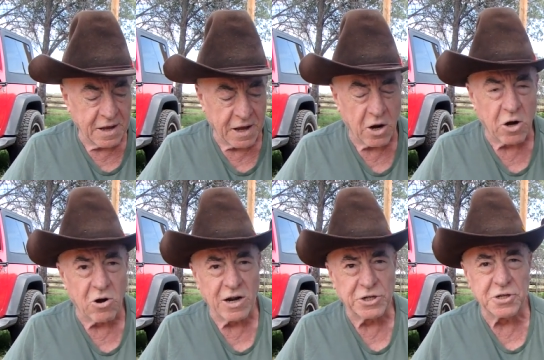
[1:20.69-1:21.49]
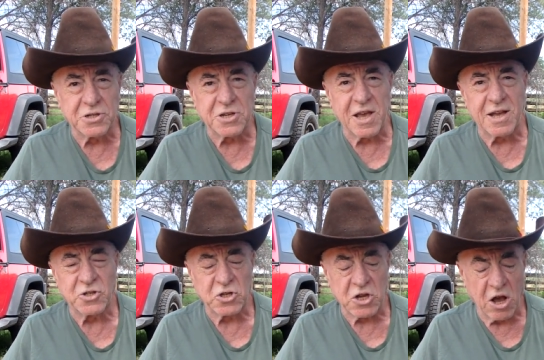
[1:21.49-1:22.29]
uh, or I should say
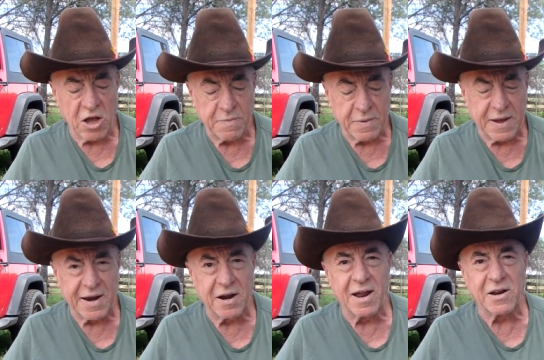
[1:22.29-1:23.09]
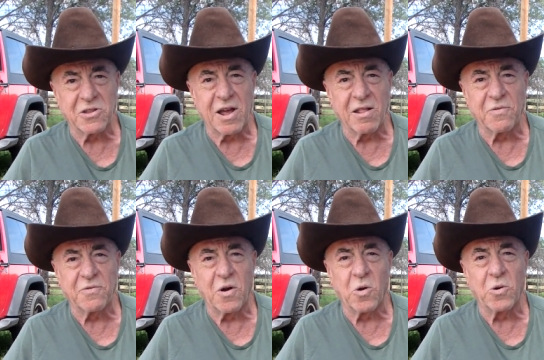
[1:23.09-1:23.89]
on Skype and on a
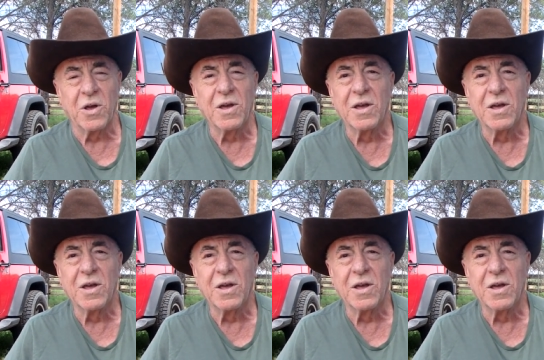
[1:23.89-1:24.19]
telephone,